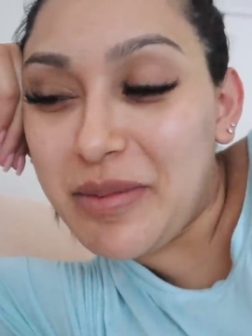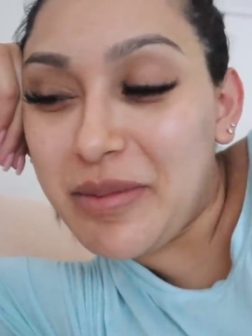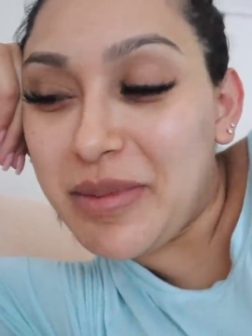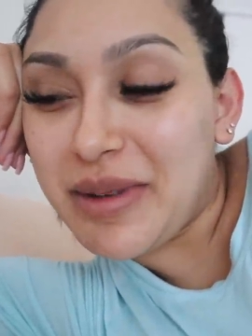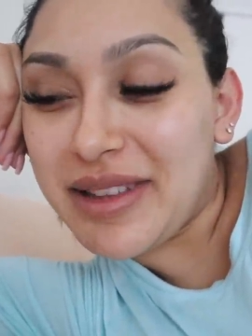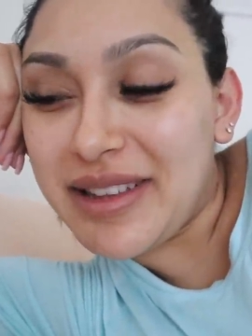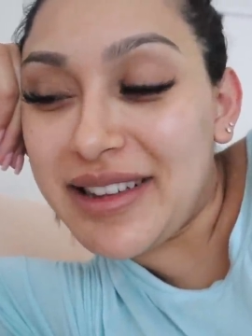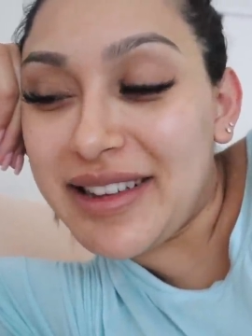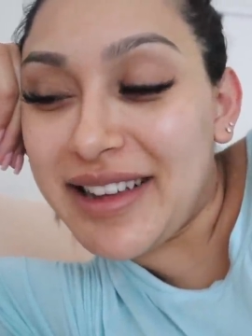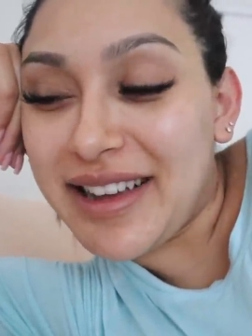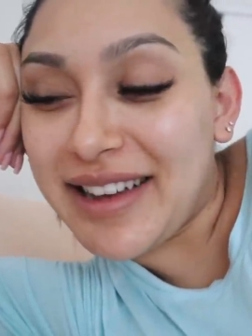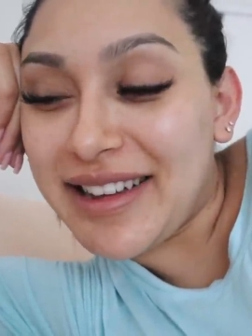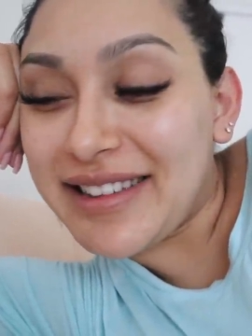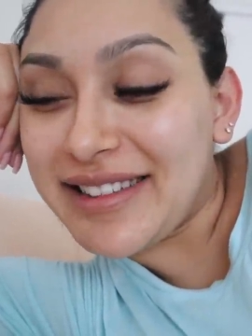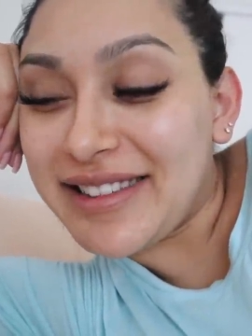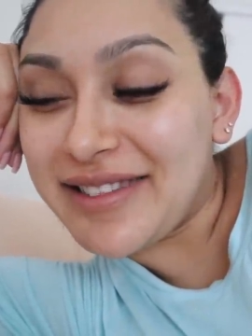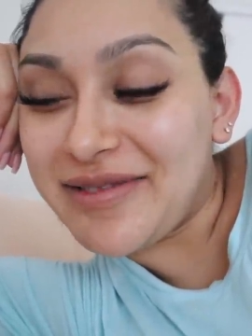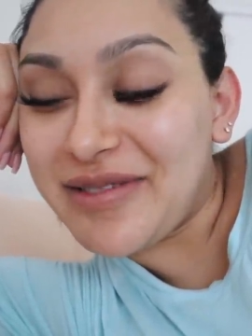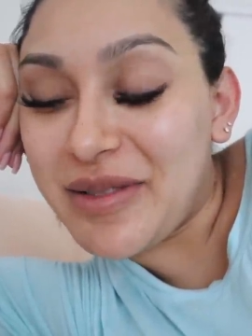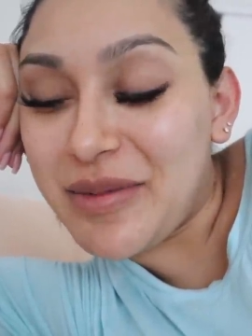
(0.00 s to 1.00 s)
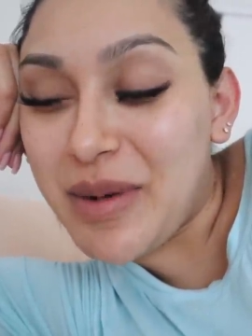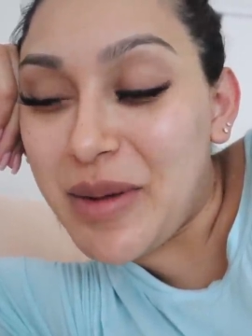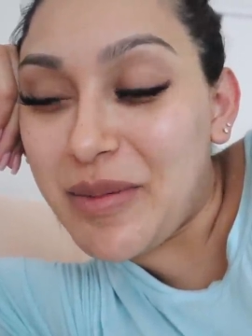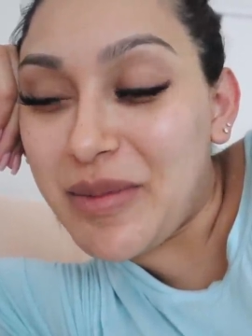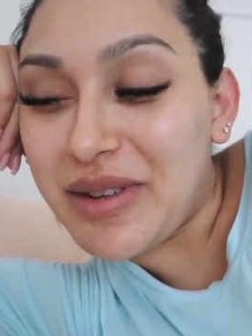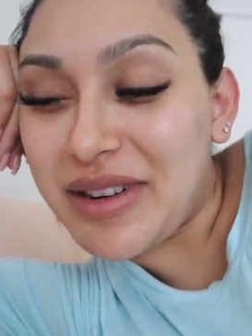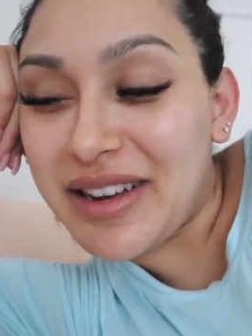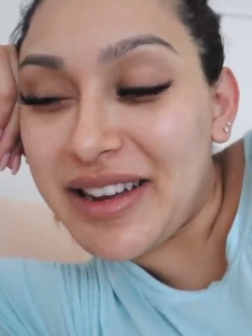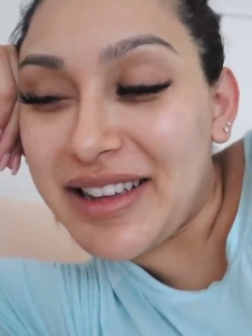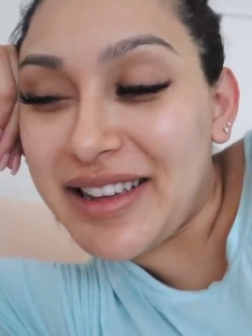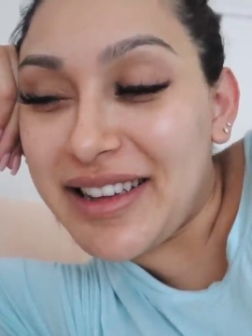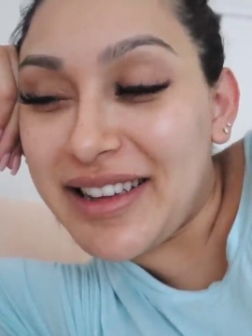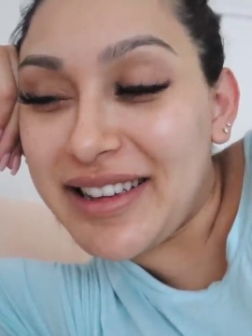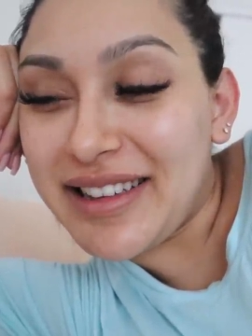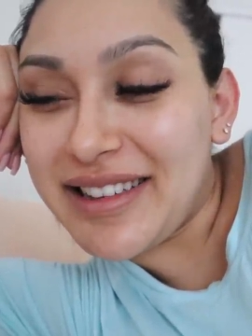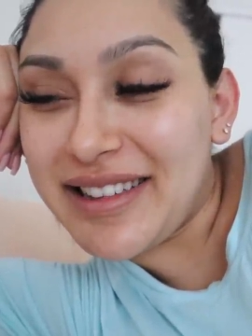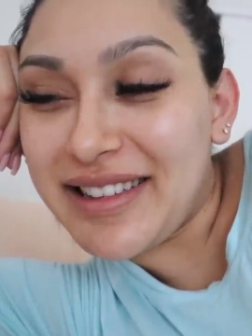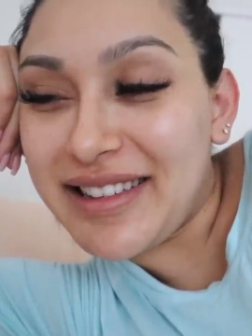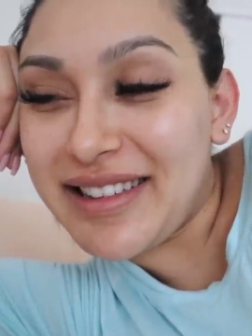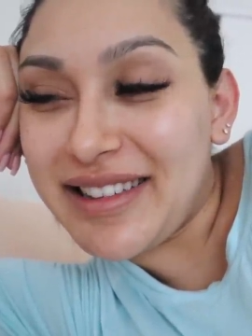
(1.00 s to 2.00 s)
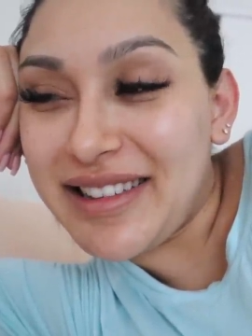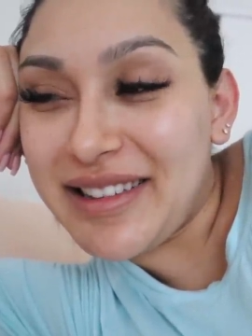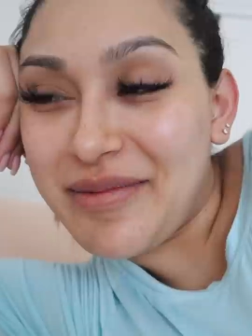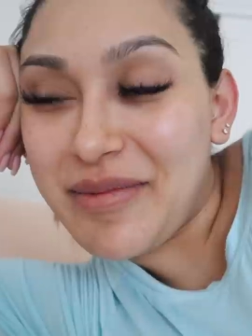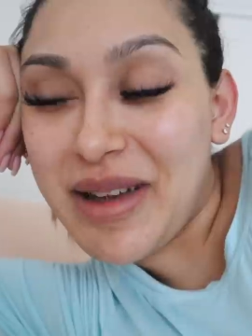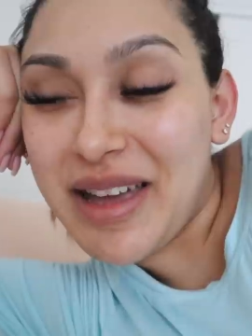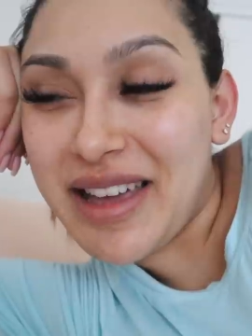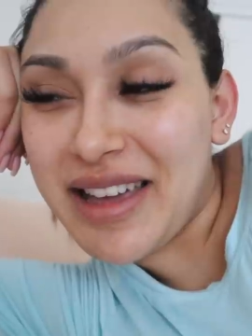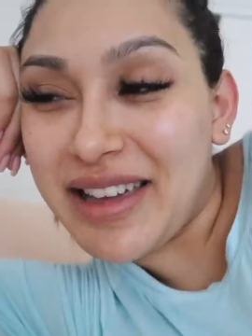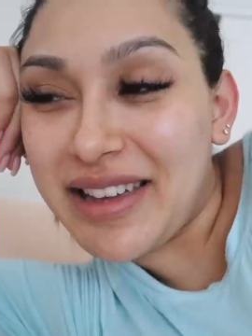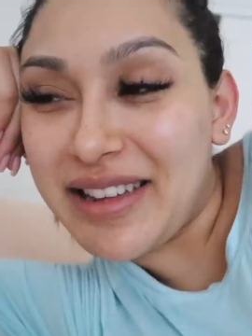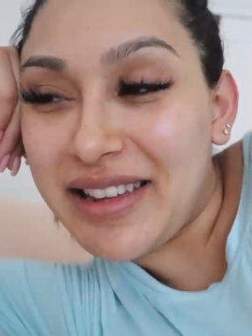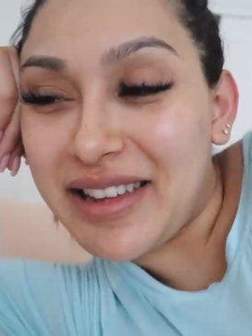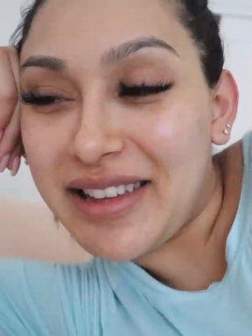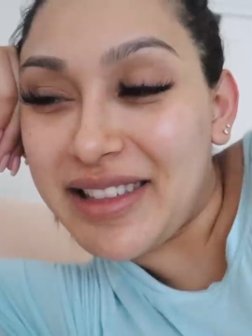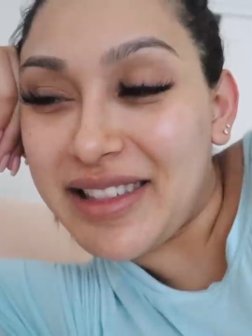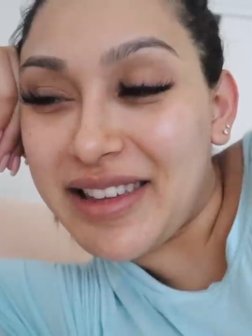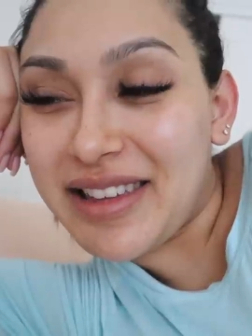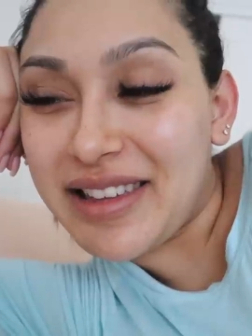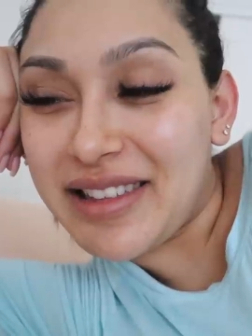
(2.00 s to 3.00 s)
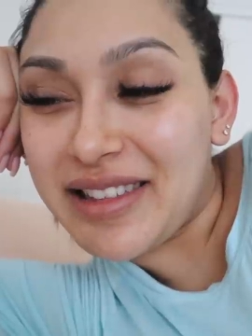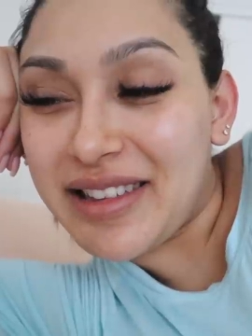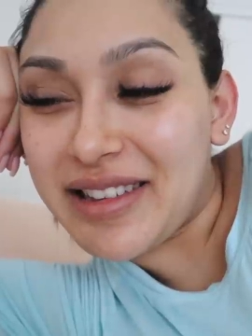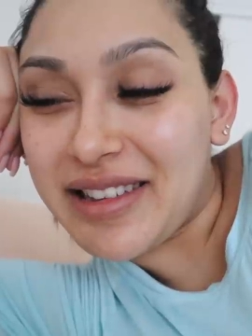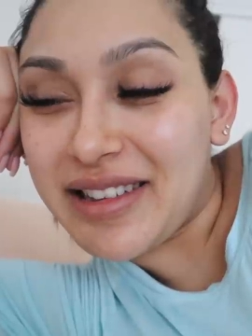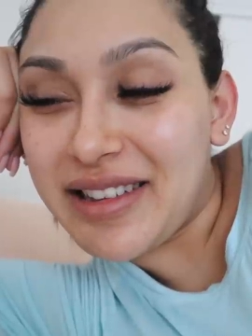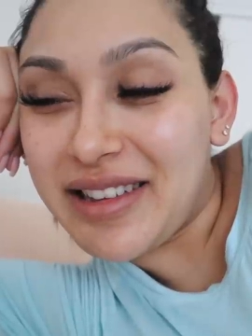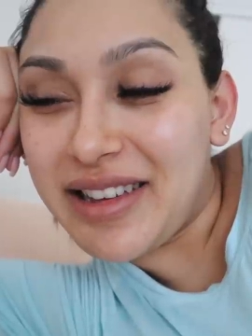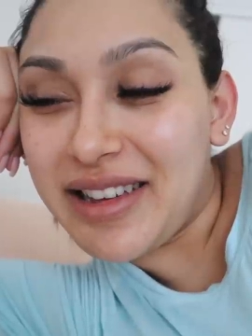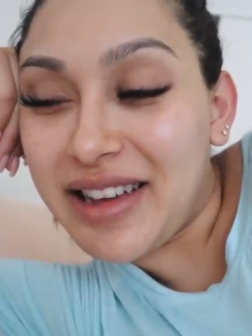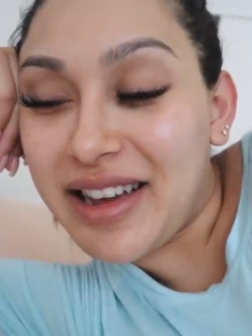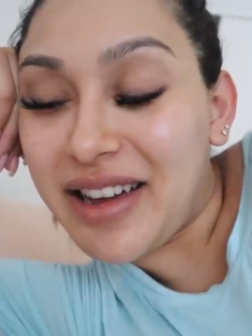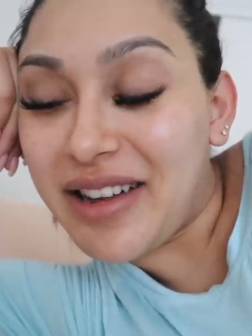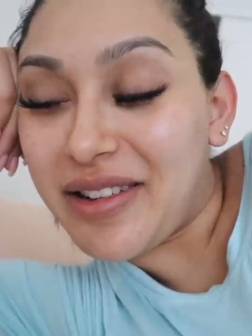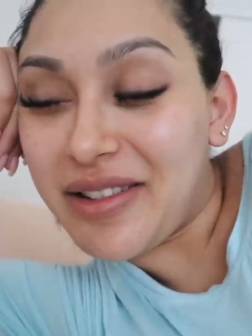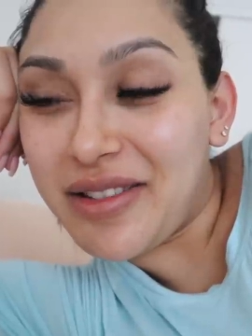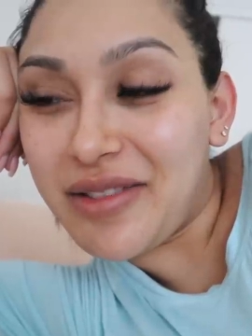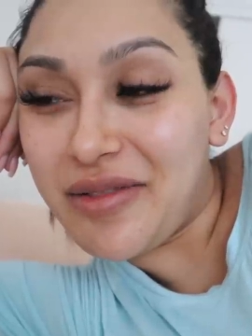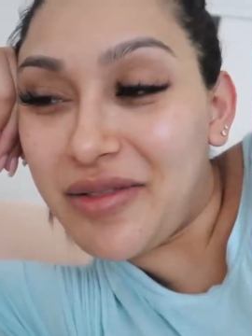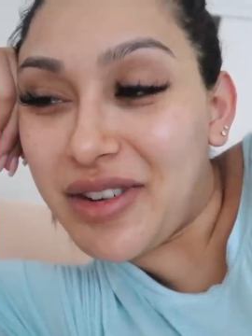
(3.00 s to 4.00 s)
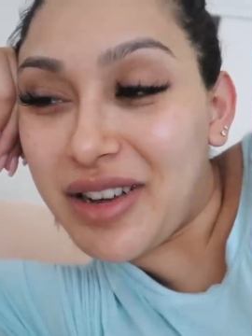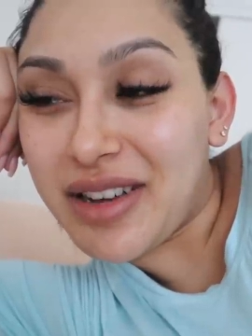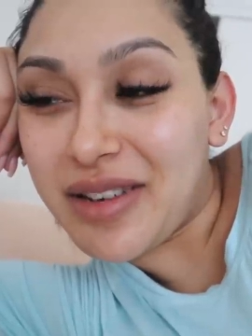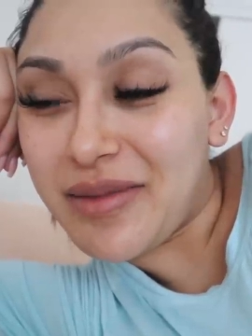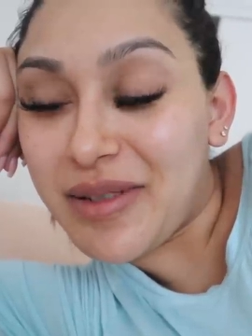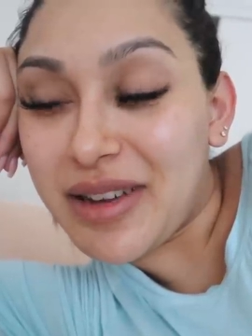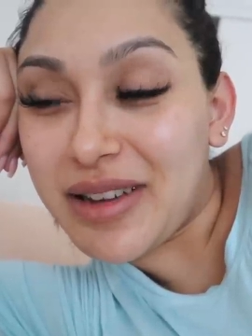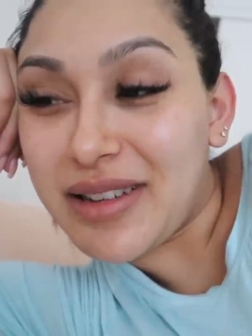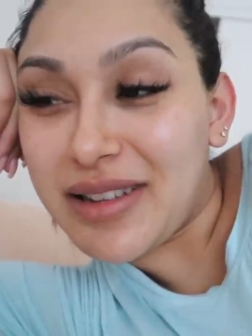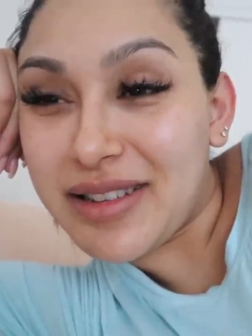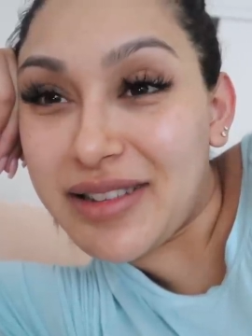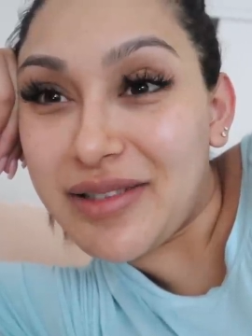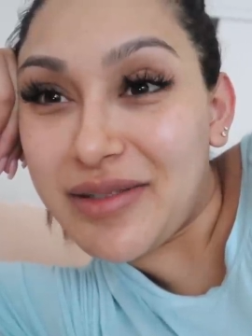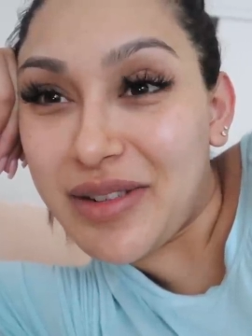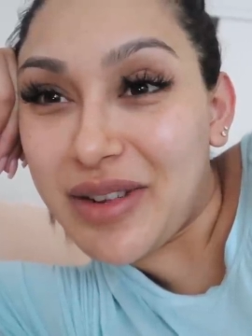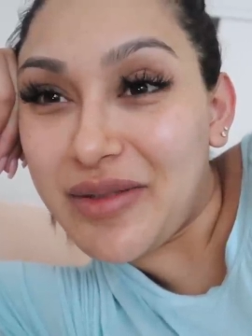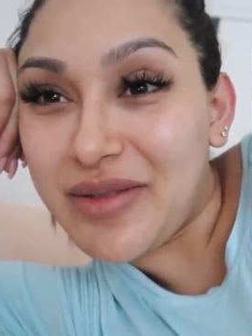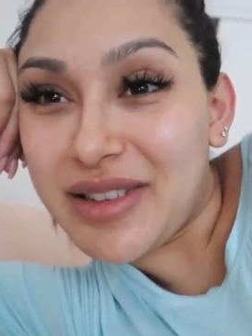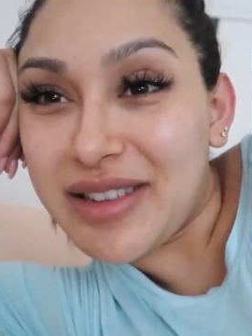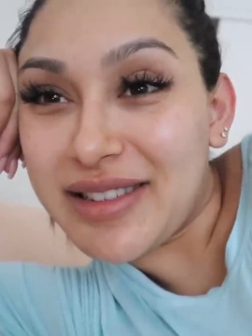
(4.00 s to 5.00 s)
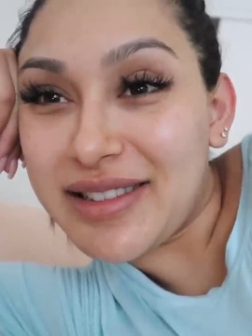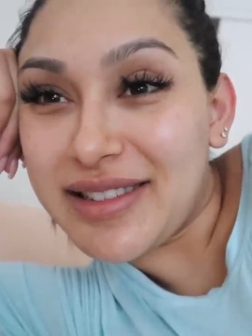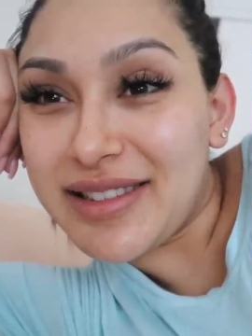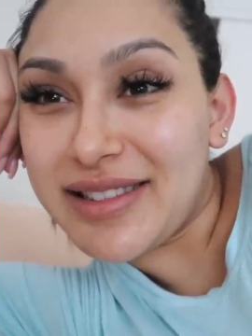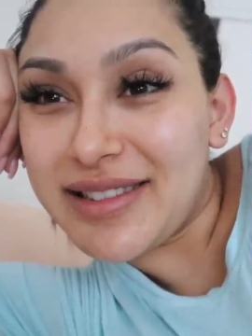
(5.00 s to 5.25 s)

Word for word: But yeah, I do remember, like, in my head, like, thinking, like, how the fuck am I gonna survive this?